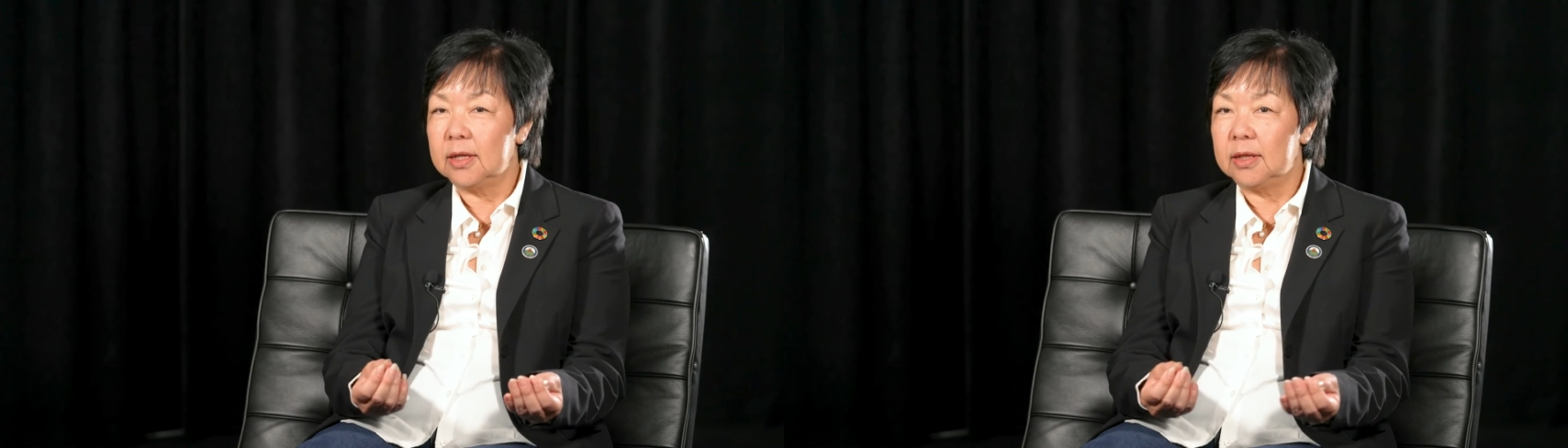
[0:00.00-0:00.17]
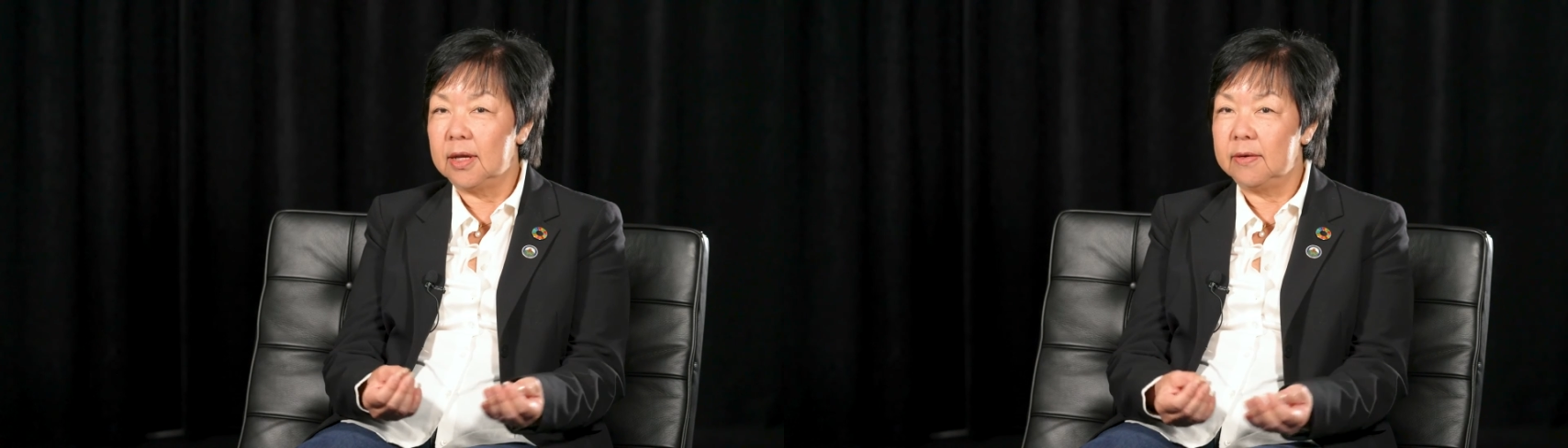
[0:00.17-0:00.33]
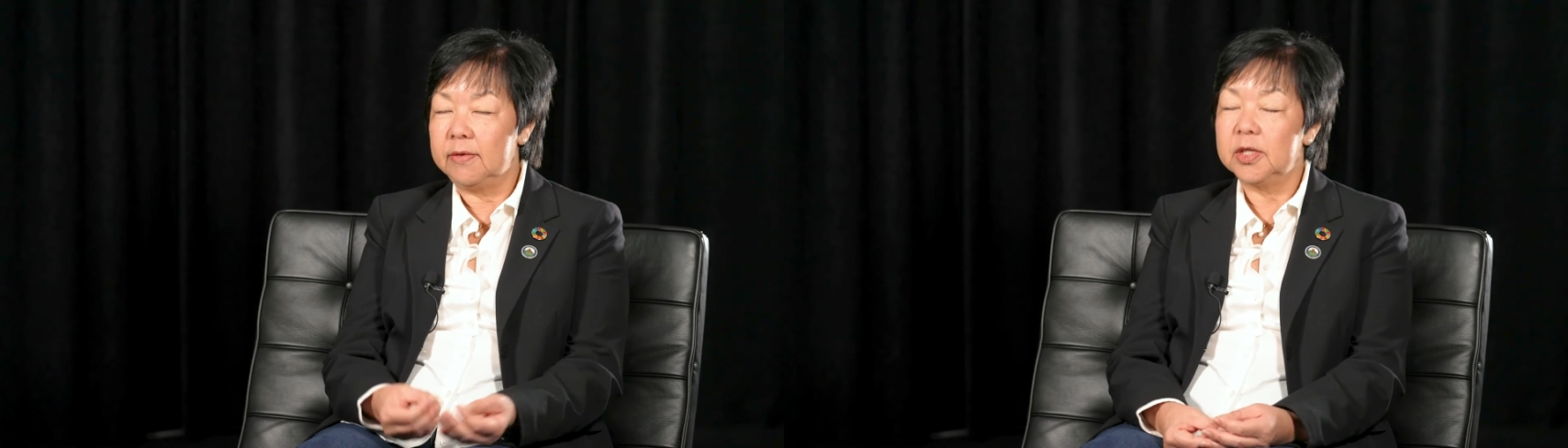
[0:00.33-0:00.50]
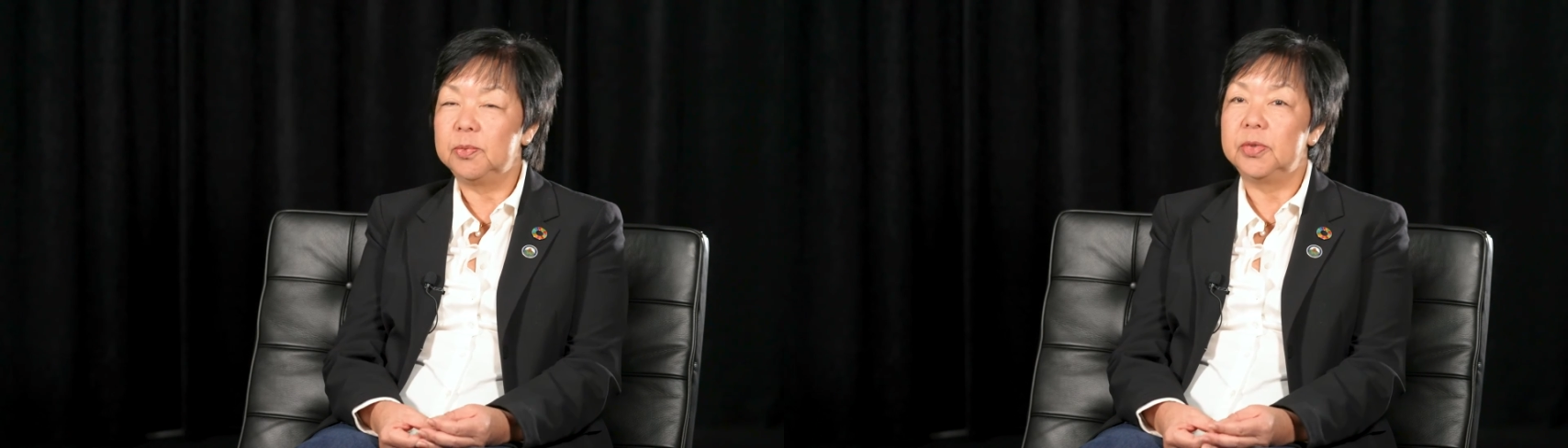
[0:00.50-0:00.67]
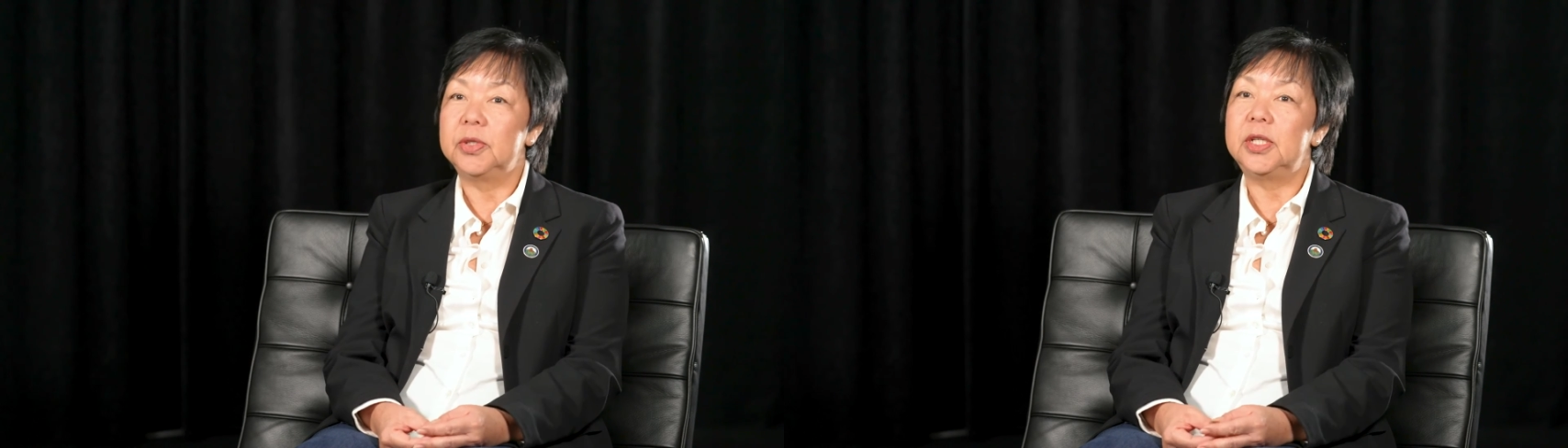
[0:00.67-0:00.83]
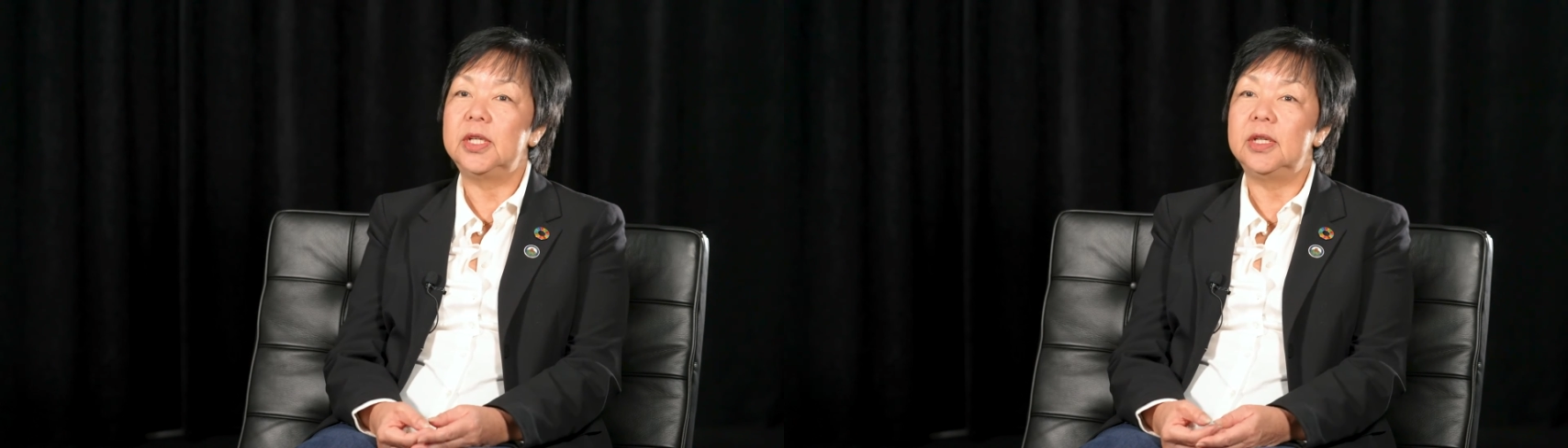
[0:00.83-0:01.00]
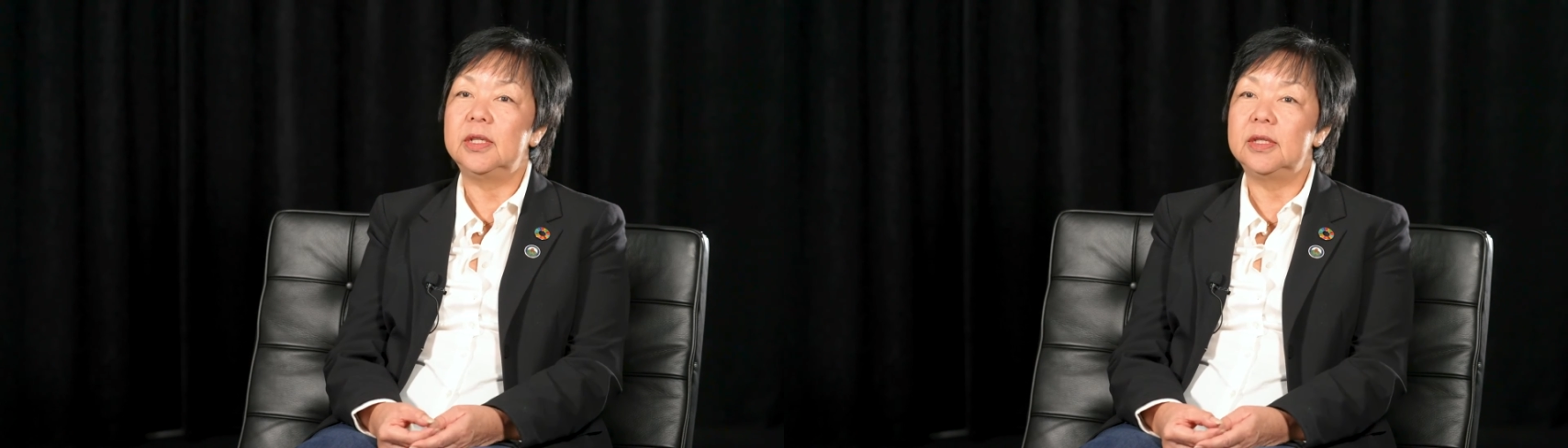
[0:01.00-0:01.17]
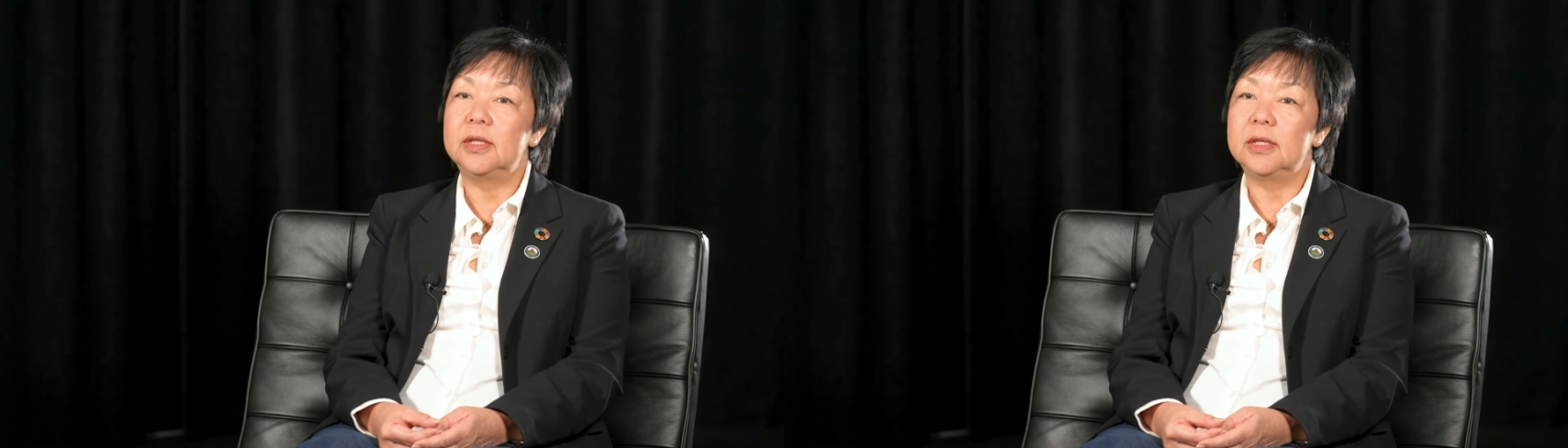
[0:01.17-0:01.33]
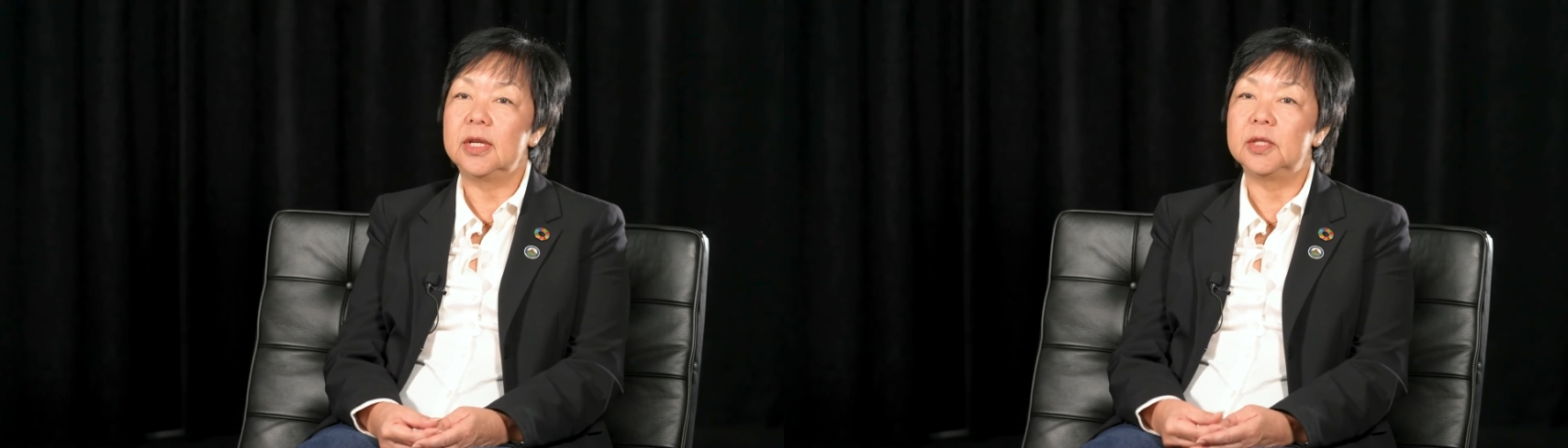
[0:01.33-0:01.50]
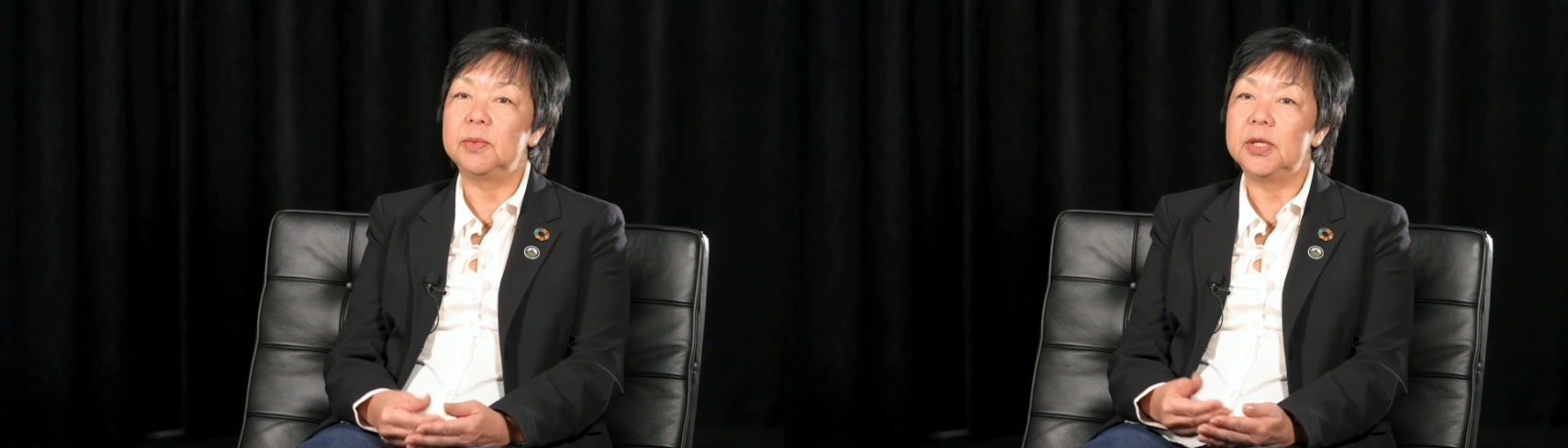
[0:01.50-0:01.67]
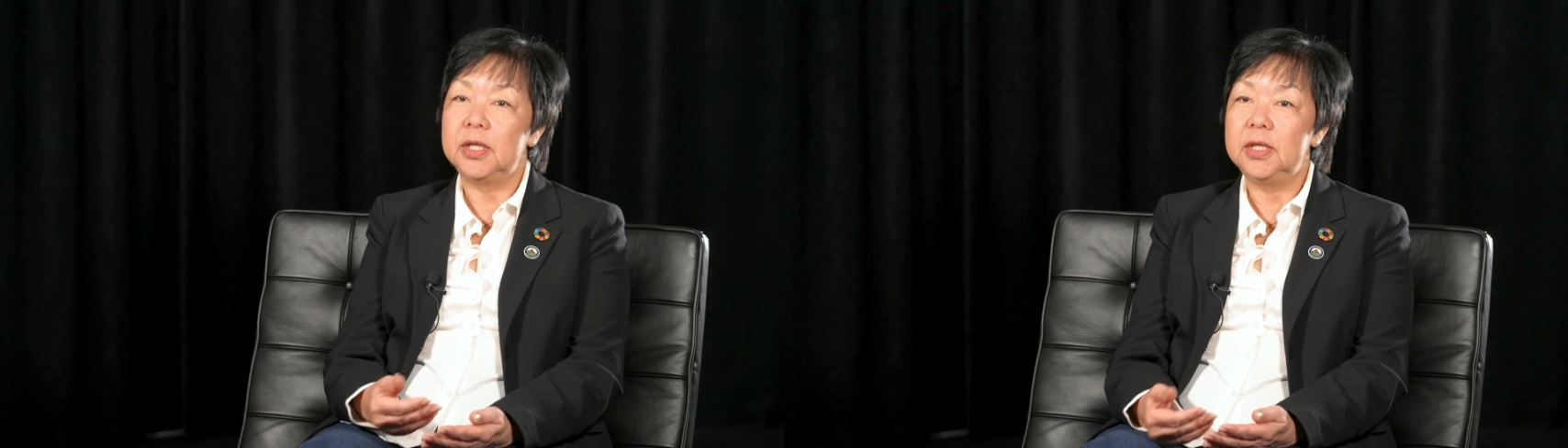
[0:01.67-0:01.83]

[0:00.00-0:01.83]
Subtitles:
a lot of expertise has been